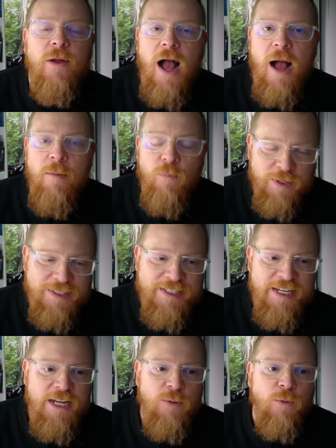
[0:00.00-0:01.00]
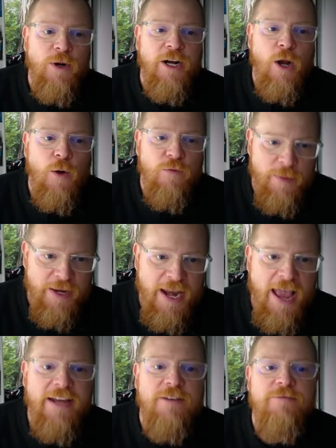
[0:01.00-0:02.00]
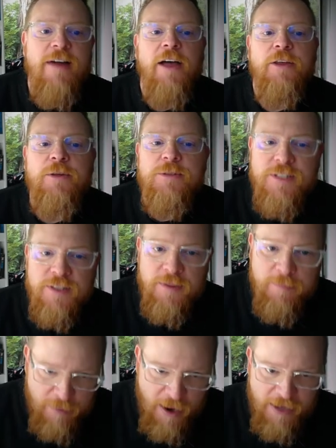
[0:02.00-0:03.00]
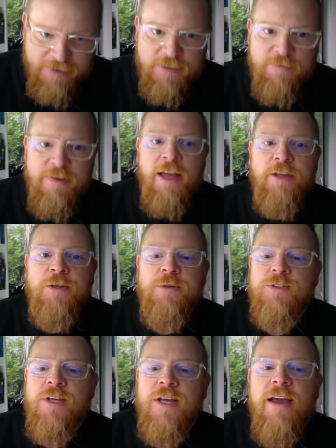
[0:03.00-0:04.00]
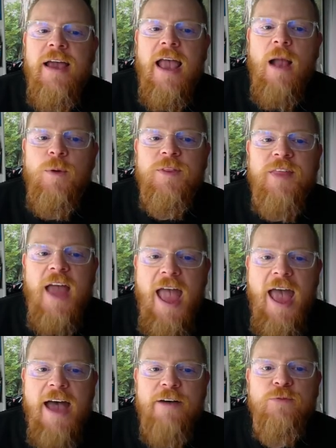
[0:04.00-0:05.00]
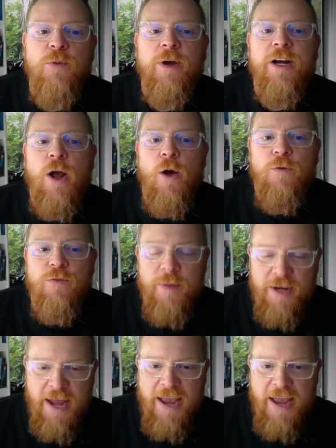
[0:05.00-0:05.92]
With D, we're going to go from the negative values to the positive values. And with the F, we're going to go from the negative